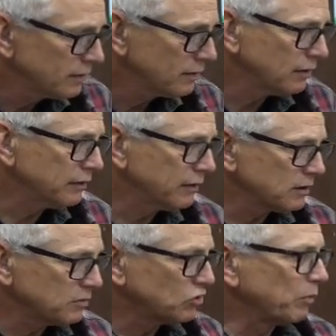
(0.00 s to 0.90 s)
So I've
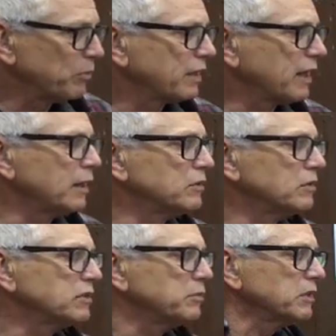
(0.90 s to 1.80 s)
got some jumper
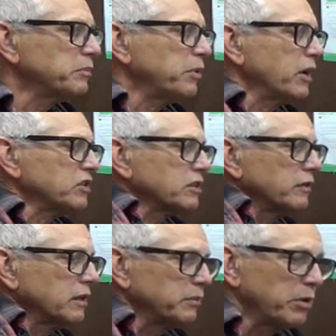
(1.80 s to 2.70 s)
cables. I put the
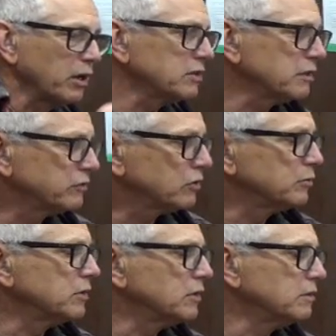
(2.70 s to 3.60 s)
positive on the positive
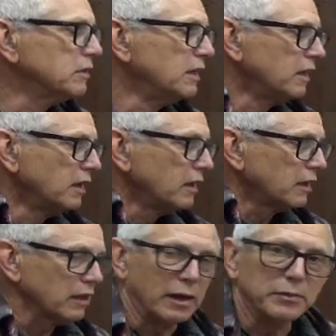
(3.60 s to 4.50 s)
terminal,
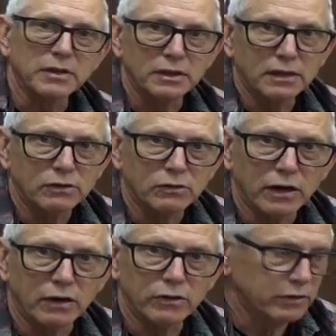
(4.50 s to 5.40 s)
clamp the
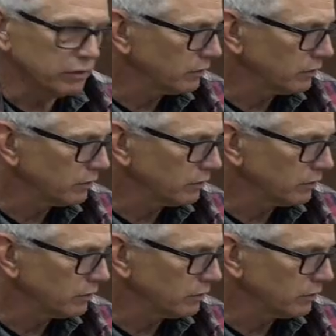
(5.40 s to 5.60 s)
ground